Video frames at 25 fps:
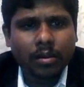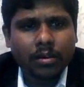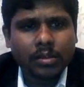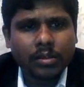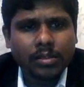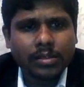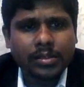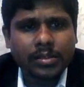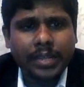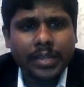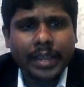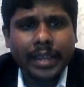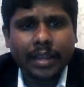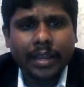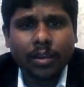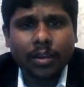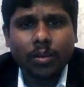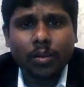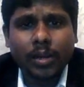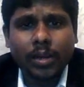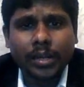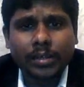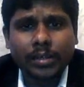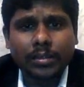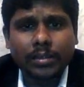Second,
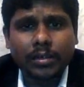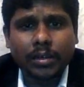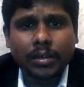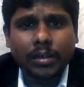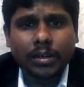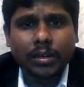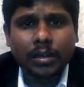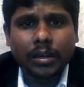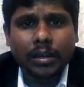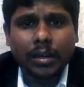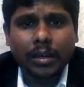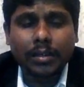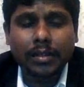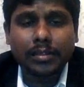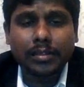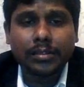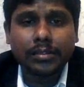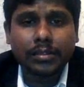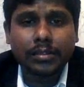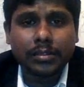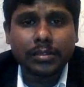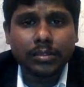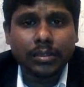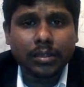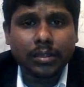look at
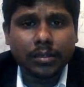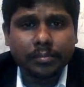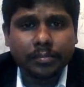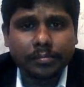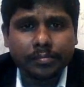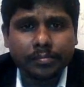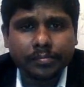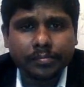another